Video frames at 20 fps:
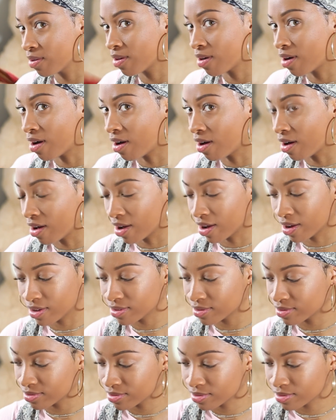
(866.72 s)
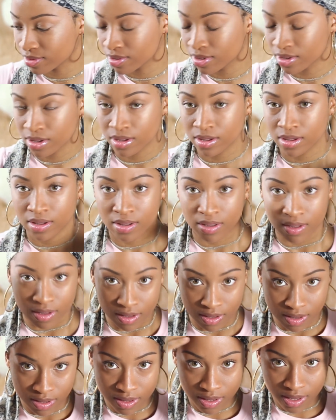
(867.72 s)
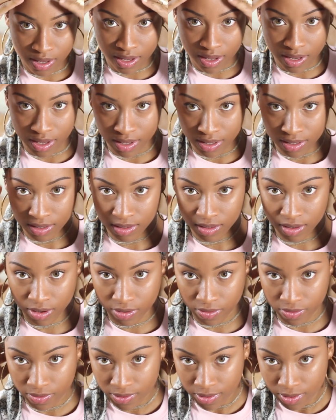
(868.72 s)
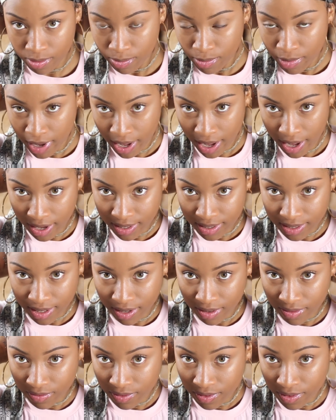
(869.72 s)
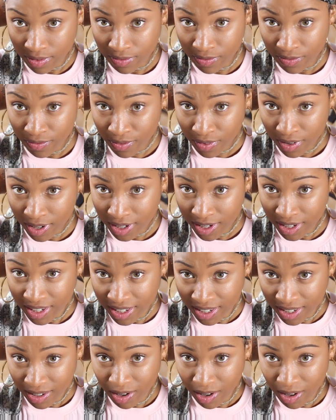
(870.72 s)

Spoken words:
Okay. The headscarf for the back, time for the front.